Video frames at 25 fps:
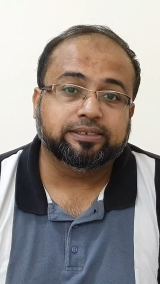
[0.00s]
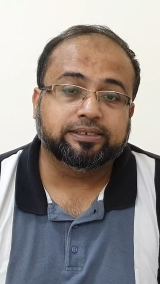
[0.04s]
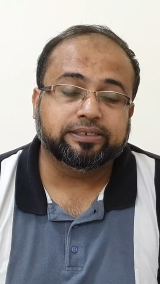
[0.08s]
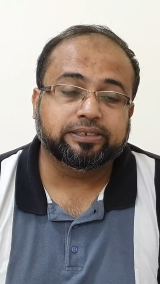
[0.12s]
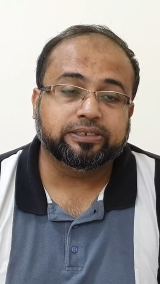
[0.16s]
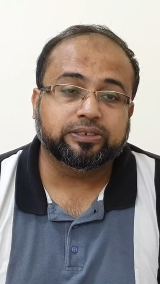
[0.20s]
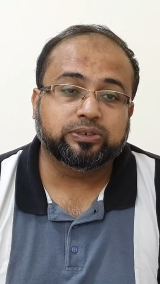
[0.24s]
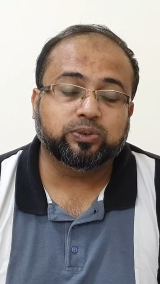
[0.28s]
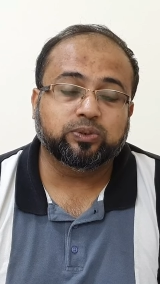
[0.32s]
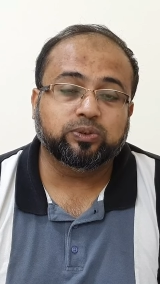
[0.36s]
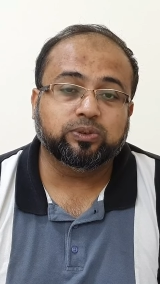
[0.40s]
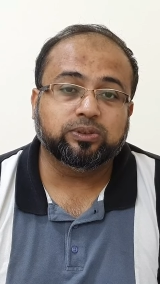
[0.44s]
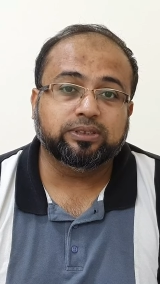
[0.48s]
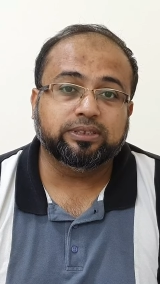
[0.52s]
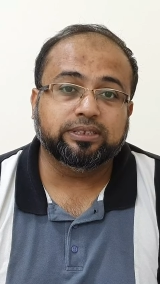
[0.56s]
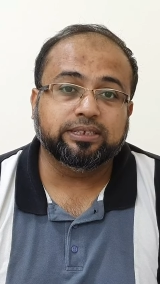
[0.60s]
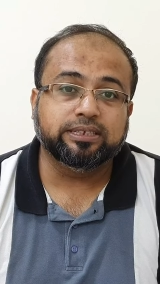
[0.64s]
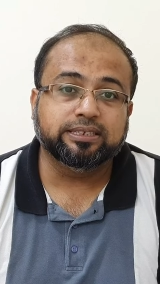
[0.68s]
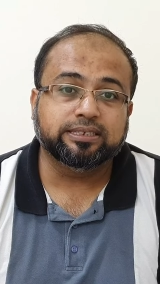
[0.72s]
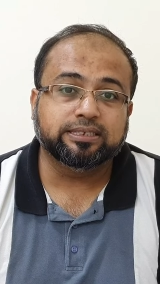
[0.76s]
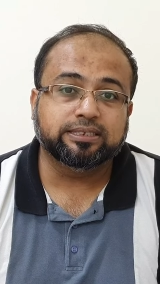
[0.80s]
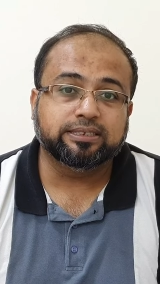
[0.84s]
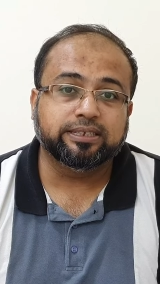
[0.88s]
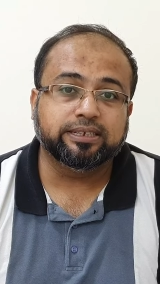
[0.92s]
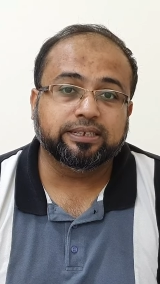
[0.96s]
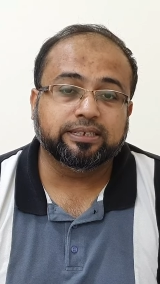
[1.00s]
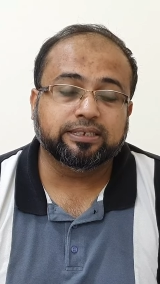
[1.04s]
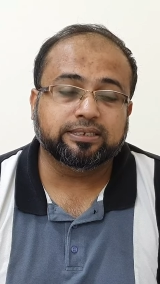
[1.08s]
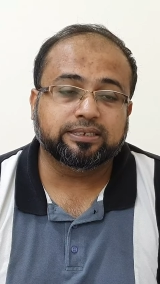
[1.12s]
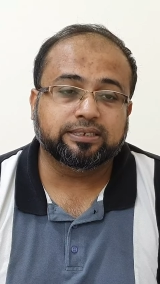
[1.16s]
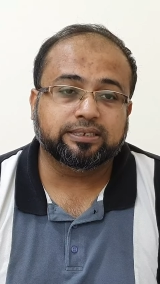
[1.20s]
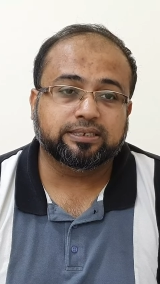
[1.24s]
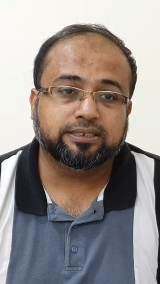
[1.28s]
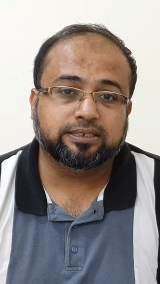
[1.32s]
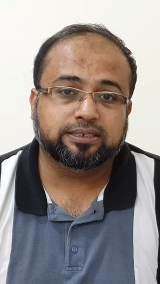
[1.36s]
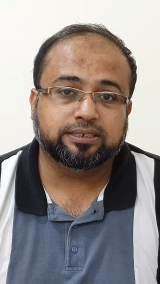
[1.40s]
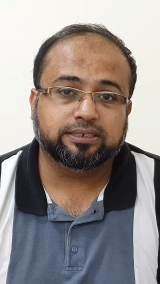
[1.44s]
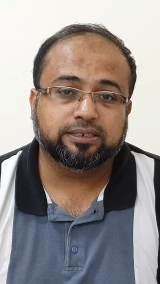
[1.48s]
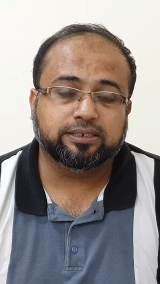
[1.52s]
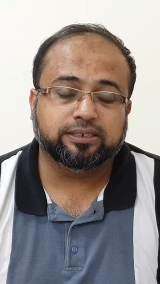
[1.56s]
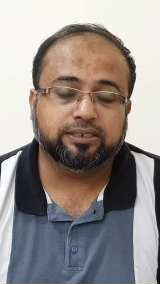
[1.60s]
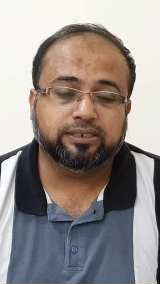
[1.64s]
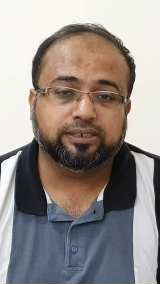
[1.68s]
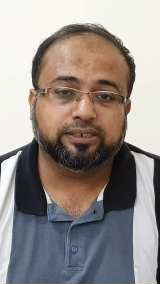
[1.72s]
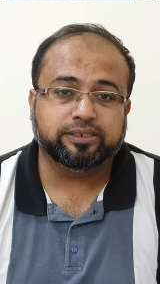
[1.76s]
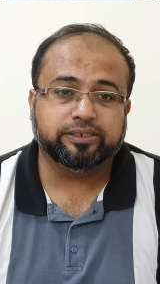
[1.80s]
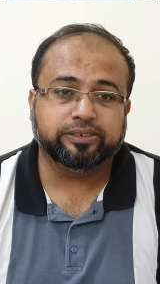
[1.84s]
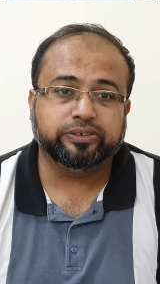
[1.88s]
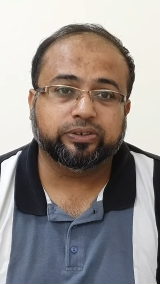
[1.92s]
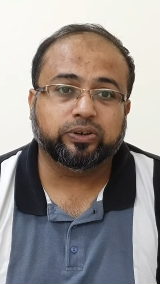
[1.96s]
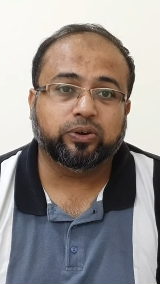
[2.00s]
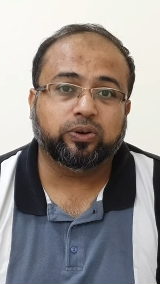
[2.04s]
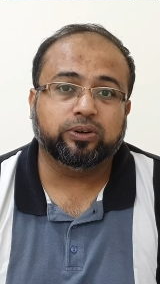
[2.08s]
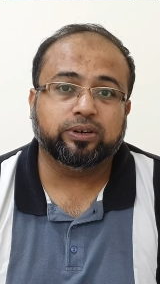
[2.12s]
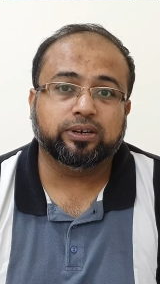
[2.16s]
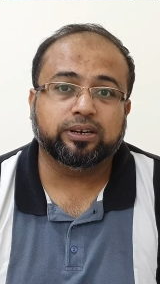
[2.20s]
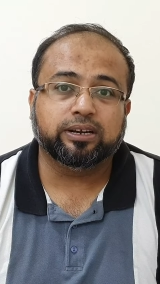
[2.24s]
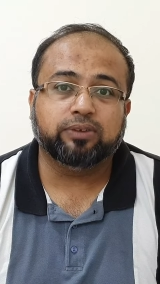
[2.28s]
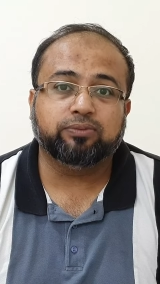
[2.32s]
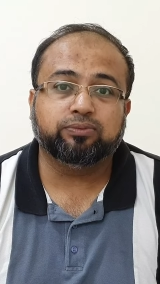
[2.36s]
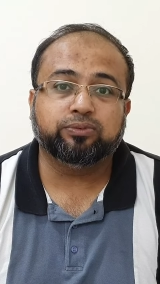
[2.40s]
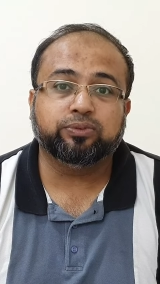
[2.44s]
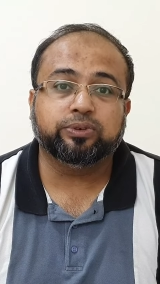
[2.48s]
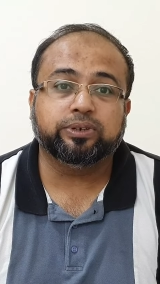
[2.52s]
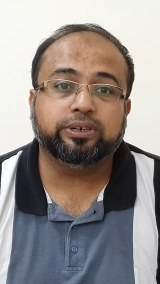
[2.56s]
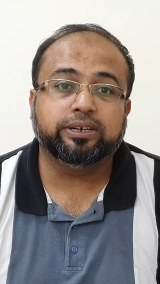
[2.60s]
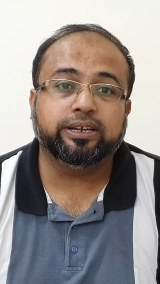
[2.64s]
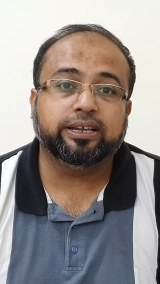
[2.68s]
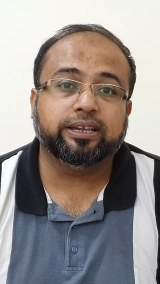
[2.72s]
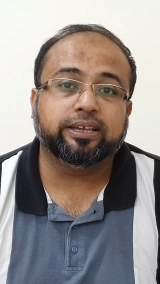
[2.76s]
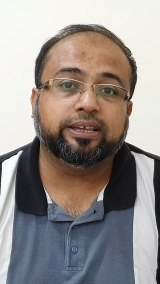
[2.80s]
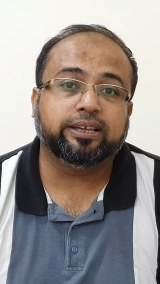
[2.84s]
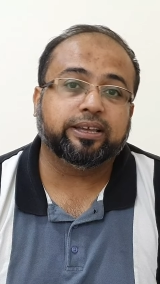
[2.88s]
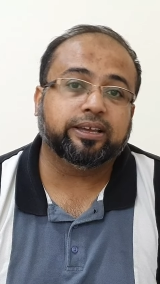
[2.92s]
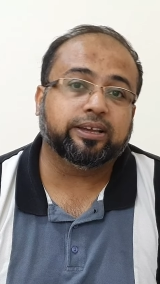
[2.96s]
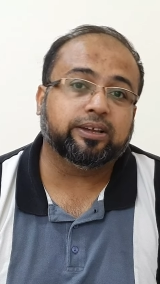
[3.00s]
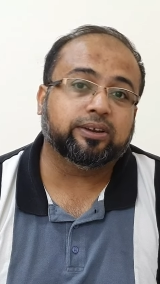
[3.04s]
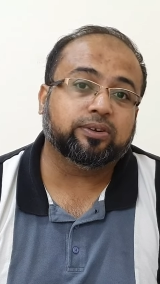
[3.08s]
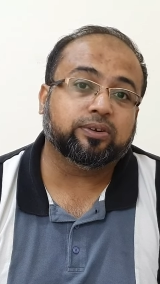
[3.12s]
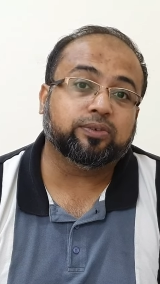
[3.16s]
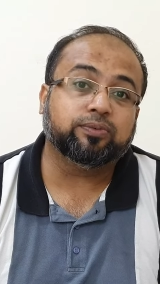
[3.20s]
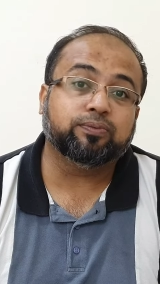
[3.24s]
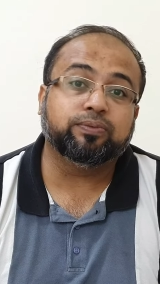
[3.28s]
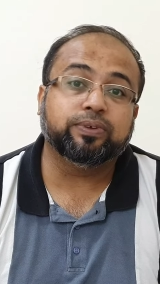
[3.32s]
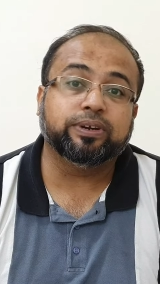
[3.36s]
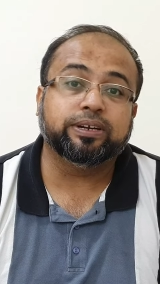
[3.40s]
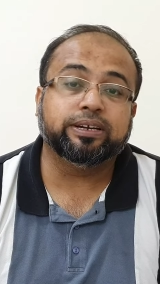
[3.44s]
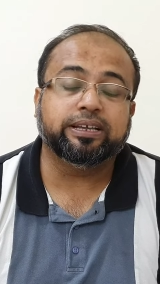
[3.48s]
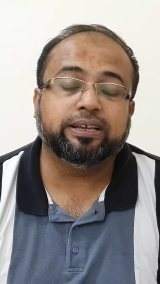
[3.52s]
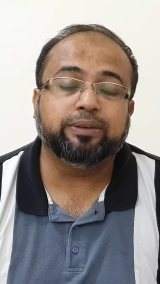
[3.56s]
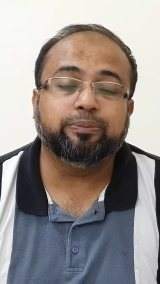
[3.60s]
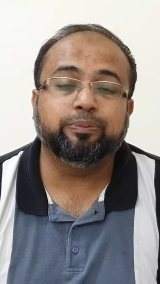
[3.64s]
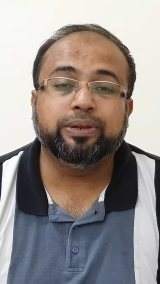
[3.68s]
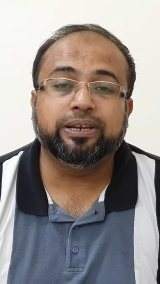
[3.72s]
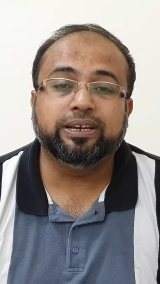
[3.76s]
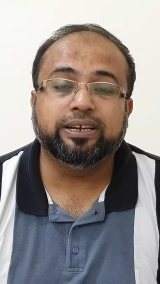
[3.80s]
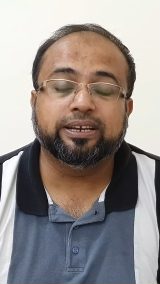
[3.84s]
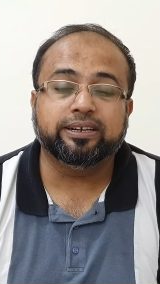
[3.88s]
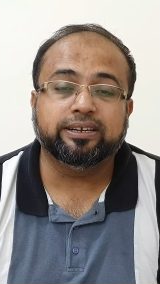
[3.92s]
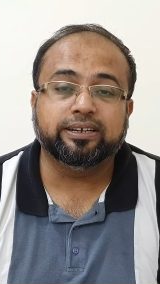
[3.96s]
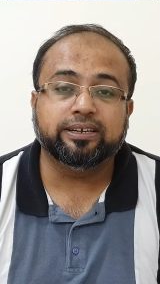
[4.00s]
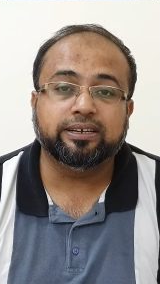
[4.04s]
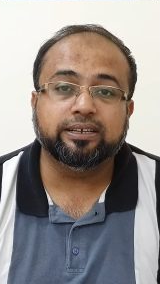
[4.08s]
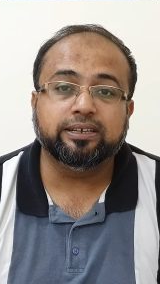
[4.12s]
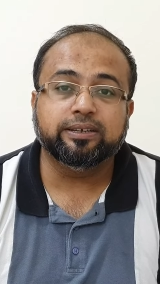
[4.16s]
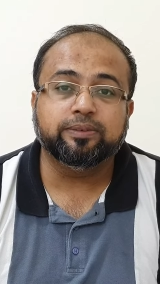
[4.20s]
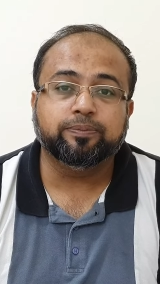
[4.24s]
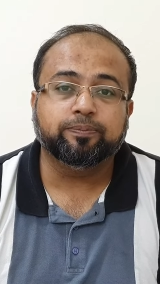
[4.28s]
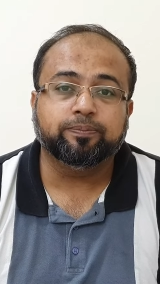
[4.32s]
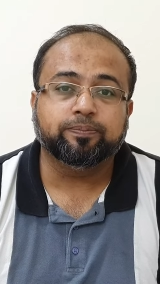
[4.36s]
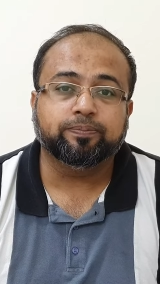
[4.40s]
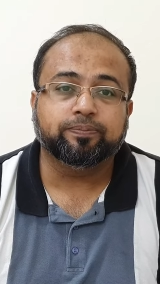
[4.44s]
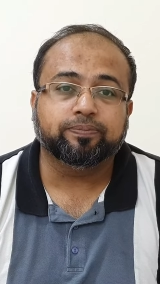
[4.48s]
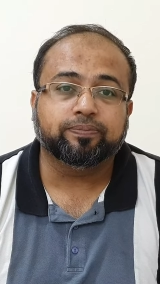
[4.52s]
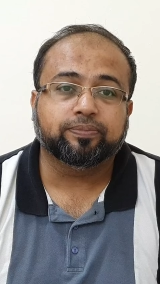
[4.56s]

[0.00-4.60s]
So these things Honor have to take care of it immediately.